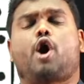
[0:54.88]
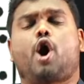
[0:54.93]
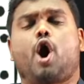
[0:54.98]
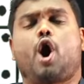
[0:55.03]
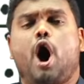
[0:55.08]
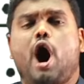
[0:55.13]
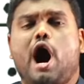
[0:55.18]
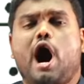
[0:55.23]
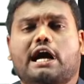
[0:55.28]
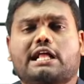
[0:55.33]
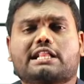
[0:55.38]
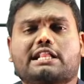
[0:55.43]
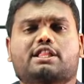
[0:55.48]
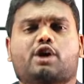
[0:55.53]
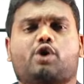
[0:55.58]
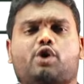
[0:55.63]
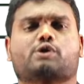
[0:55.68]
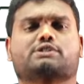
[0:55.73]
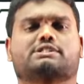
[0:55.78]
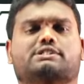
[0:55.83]
all
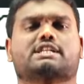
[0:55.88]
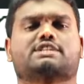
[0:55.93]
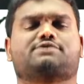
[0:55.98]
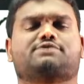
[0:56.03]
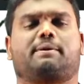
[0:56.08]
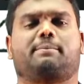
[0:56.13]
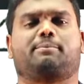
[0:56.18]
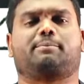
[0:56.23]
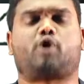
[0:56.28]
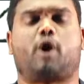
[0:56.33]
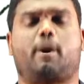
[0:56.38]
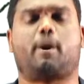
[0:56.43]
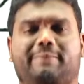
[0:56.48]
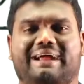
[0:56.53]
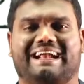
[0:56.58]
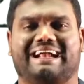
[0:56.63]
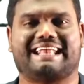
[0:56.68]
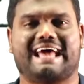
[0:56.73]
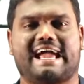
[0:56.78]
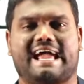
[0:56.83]
the questions from
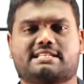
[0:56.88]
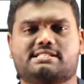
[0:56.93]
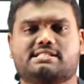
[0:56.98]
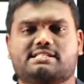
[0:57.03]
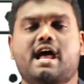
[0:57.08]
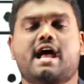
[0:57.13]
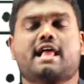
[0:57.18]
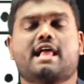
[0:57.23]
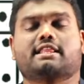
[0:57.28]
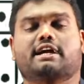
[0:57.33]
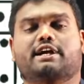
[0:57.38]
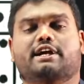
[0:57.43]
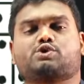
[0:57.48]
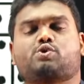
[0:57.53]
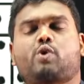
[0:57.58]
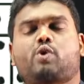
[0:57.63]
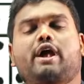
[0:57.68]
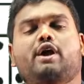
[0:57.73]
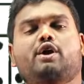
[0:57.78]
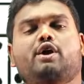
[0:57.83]
topic dice that is
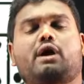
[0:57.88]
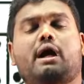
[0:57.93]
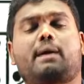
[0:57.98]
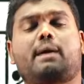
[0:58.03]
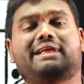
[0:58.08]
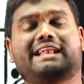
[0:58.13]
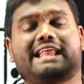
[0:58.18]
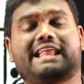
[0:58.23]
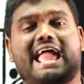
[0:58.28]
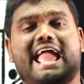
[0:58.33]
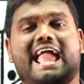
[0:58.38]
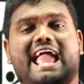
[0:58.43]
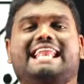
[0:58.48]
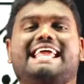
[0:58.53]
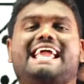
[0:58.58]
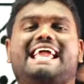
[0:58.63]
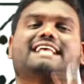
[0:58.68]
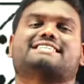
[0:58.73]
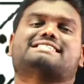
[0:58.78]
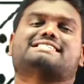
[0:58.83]
going to come in
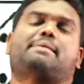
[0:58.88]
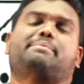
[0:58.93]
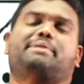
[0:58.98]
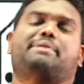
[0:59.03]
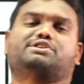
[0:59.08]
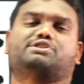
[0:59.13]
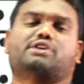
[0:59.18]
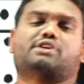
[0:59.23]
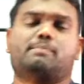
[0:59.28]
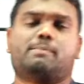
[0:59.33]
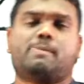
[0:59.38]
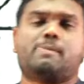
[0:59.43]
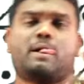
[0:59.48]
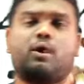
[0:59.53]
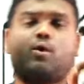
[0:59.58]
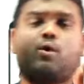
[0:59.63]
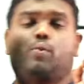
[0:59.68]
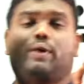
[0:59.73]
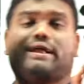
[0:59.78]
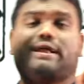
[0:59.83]
any examination
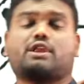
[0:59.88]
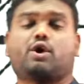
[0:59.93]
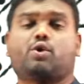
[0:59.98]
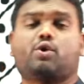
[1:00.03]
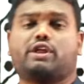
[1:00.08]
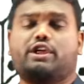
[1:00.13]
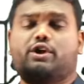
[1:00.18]
without